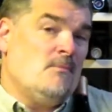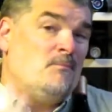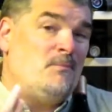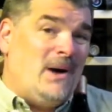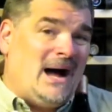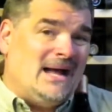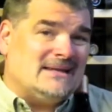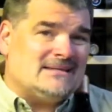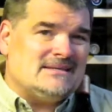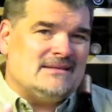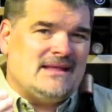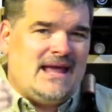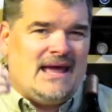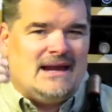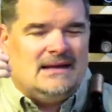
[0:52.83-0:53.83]
But
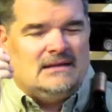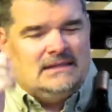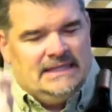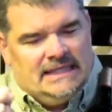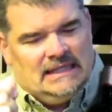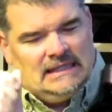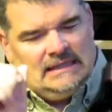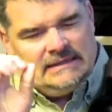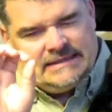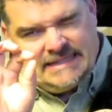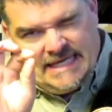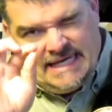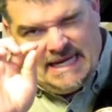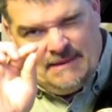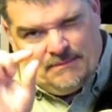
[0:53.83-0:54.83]
they had a little
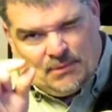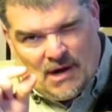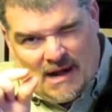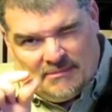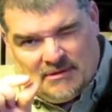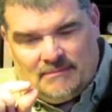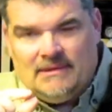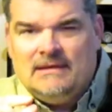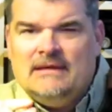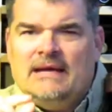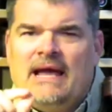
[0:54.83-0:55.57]
teeny problem,